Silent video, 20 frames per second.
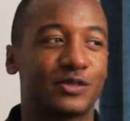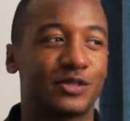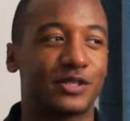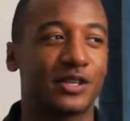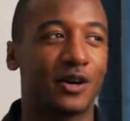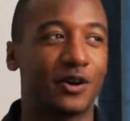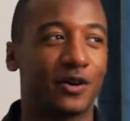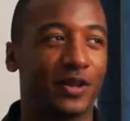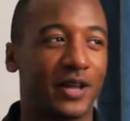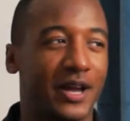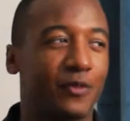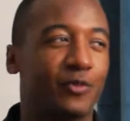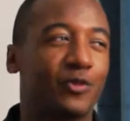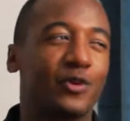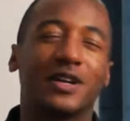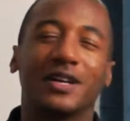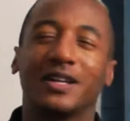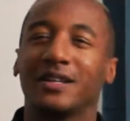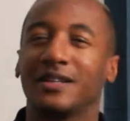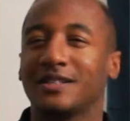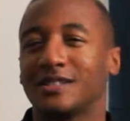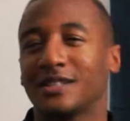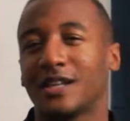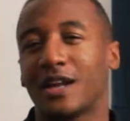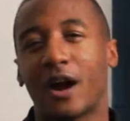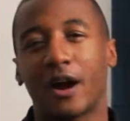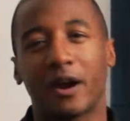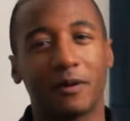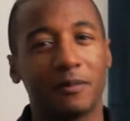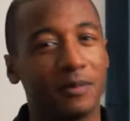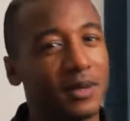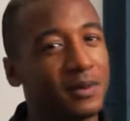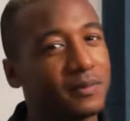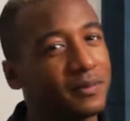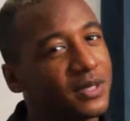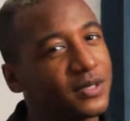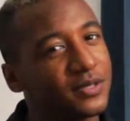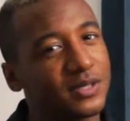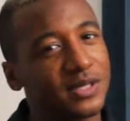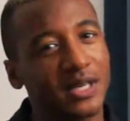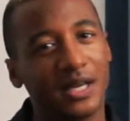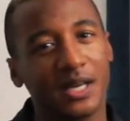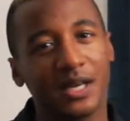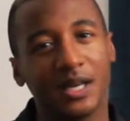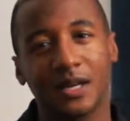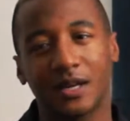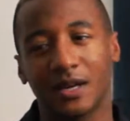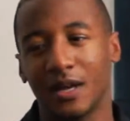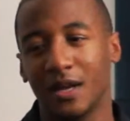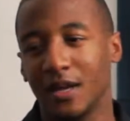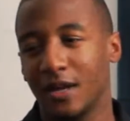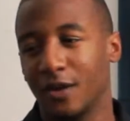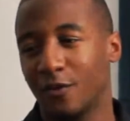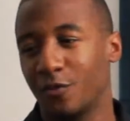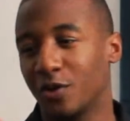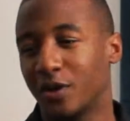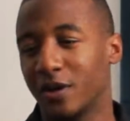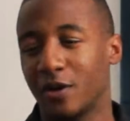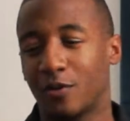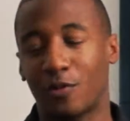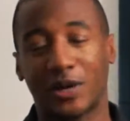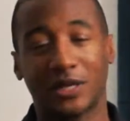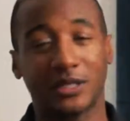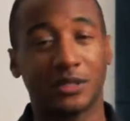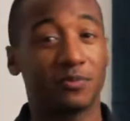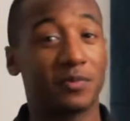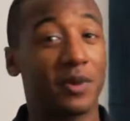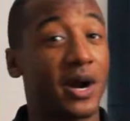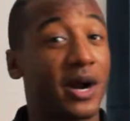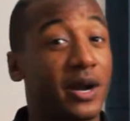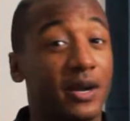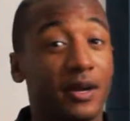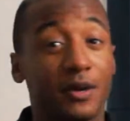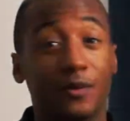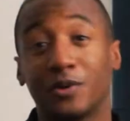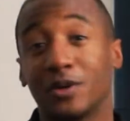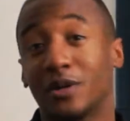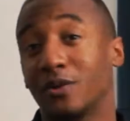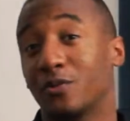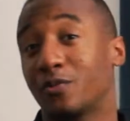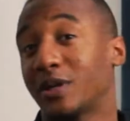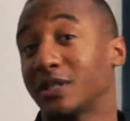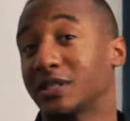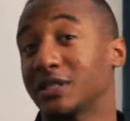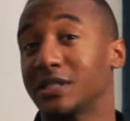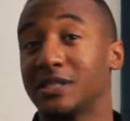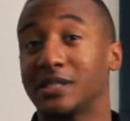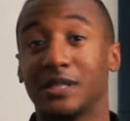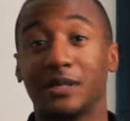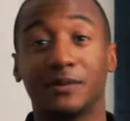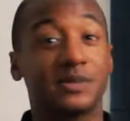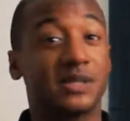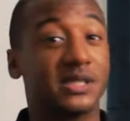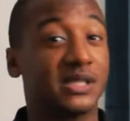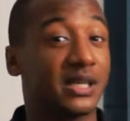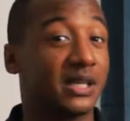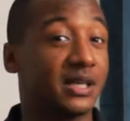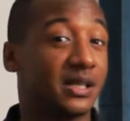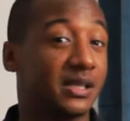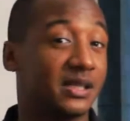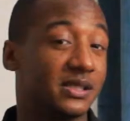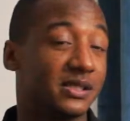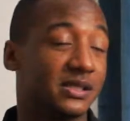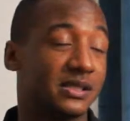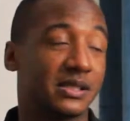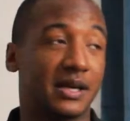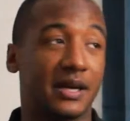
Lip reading: So like we couldn't listen to R&B music, we couldn't watch Martin, we couldn't watch The Simpsons.